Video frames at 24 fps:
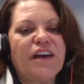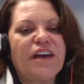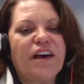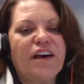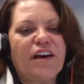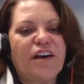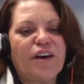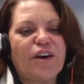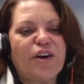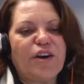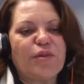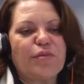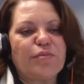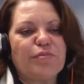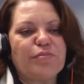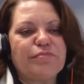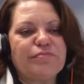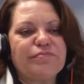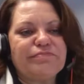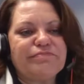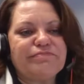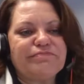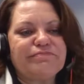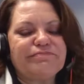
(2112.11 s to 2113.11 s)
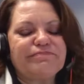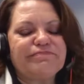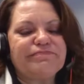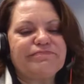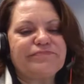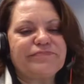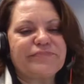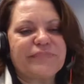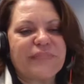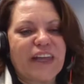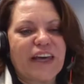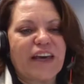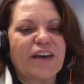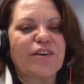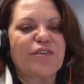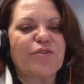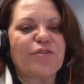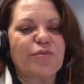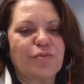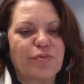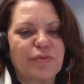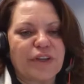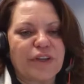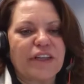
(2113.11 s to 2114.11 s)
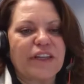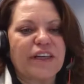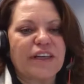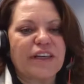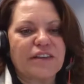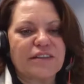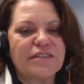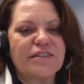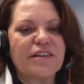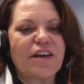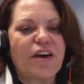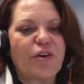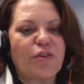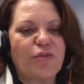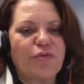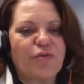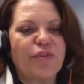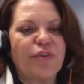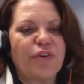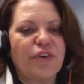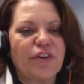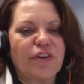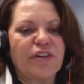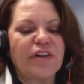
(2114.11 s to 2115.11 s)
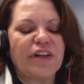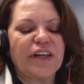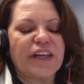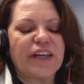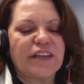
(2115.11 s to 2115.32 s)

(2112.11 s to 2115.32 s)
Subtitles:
That really is helpful